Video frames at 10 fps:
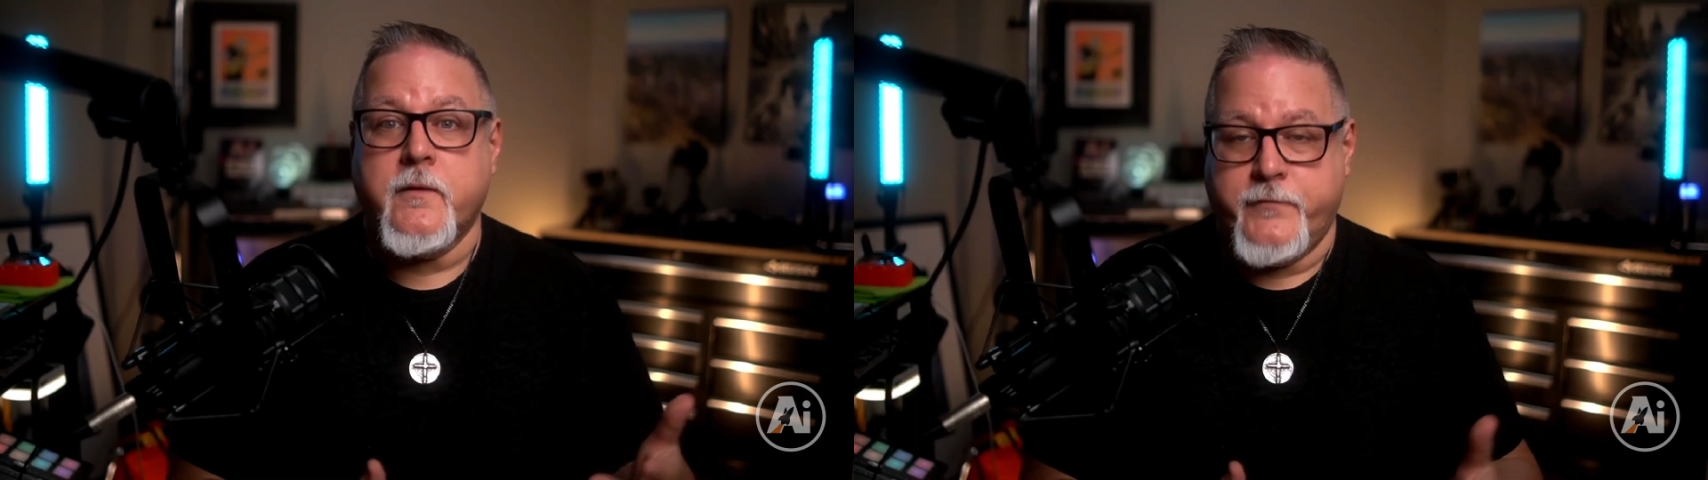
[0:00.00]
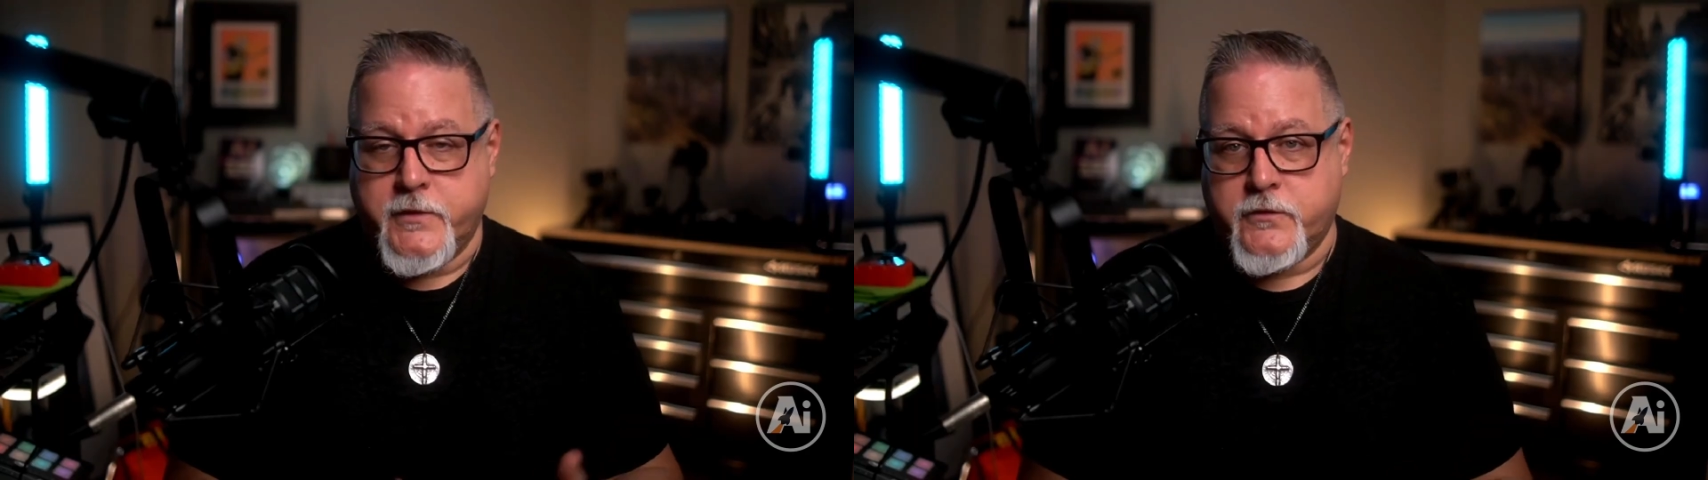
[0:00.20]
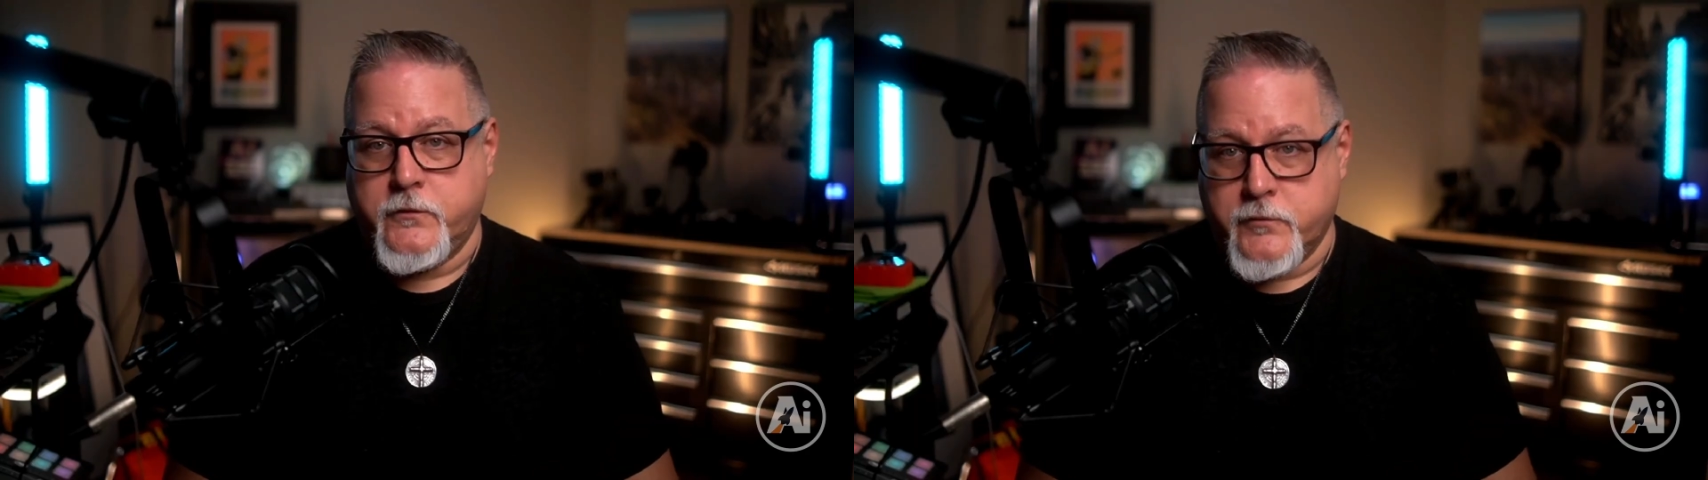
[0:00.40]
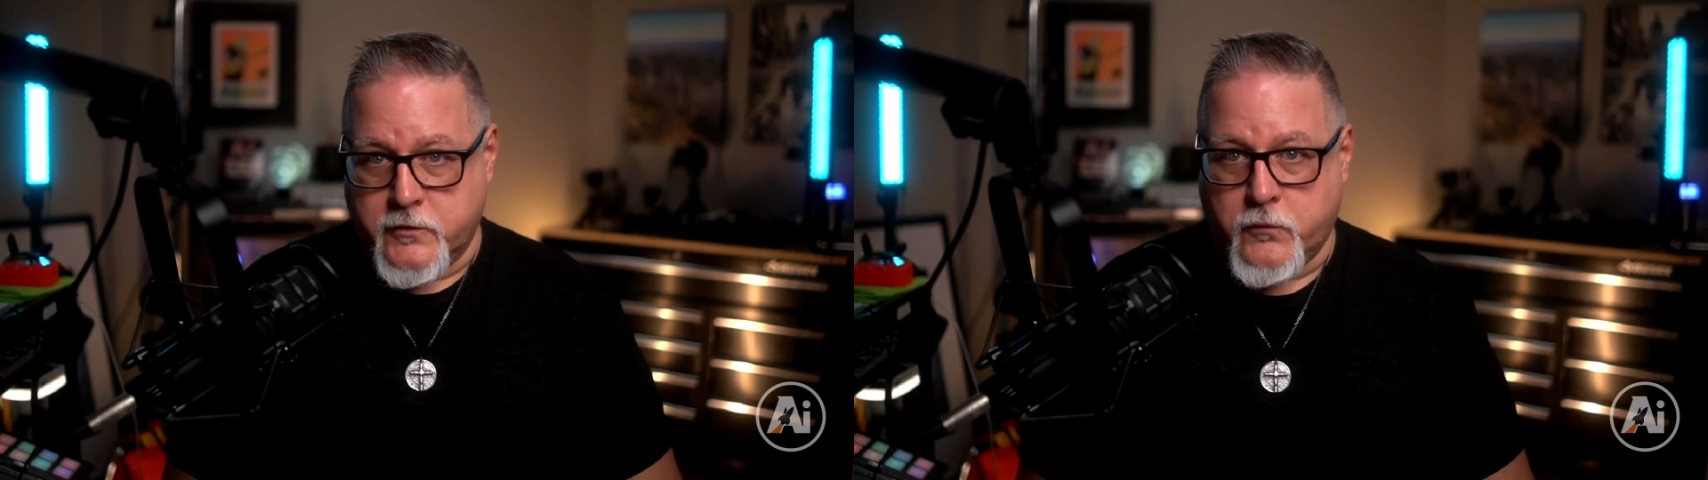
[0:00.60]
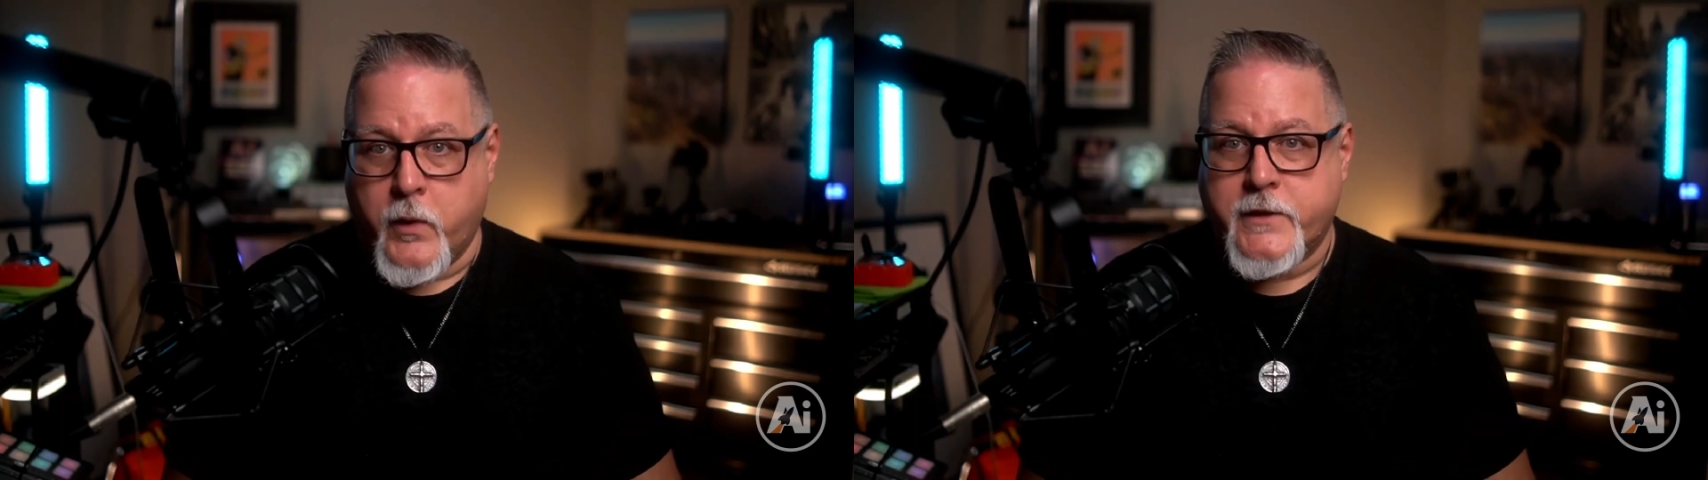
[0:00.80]
of the
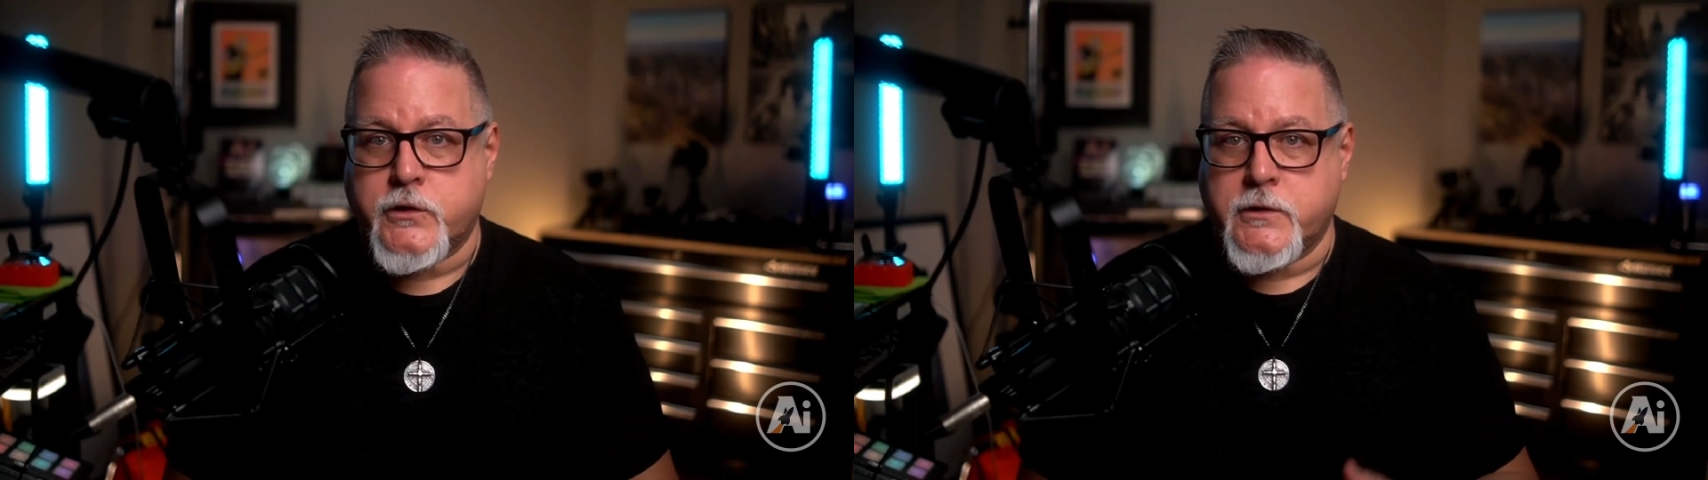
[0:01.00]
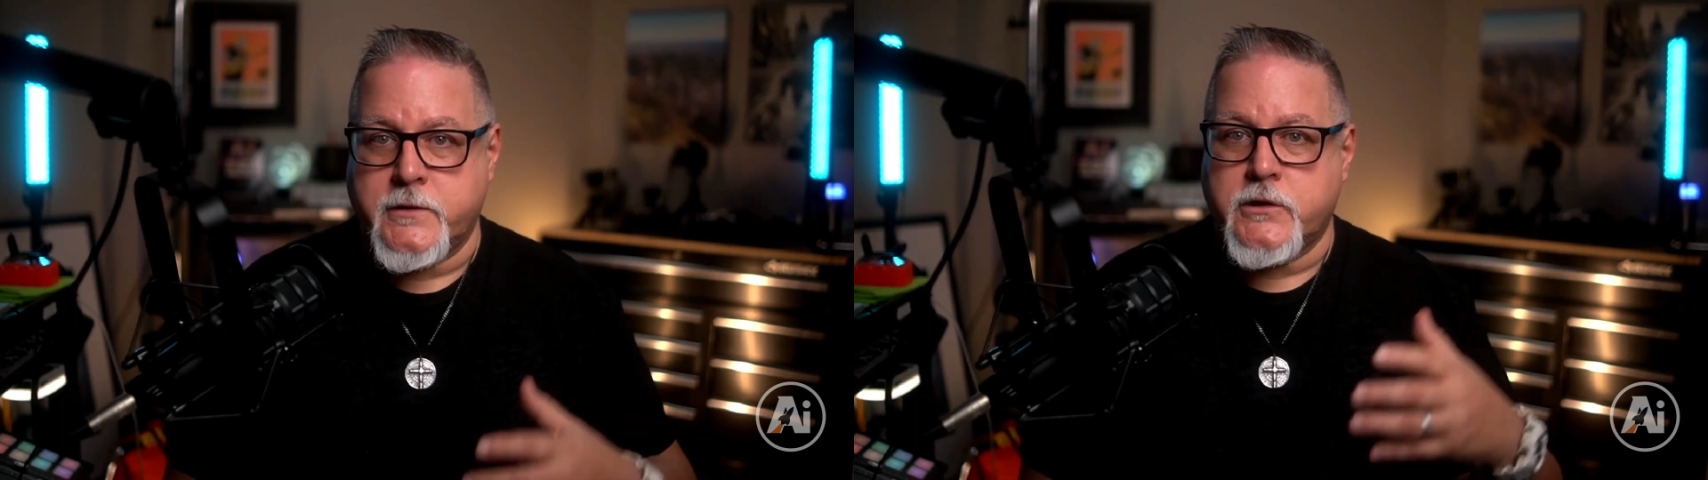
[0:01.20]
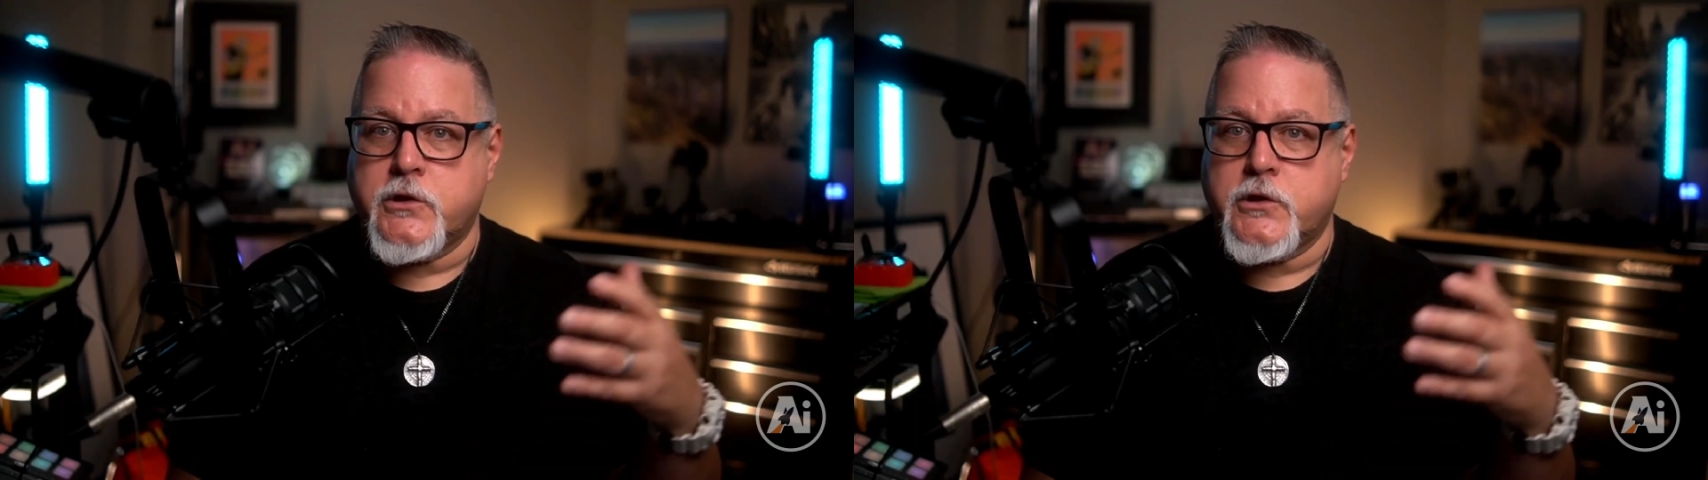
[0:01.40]
student's questions.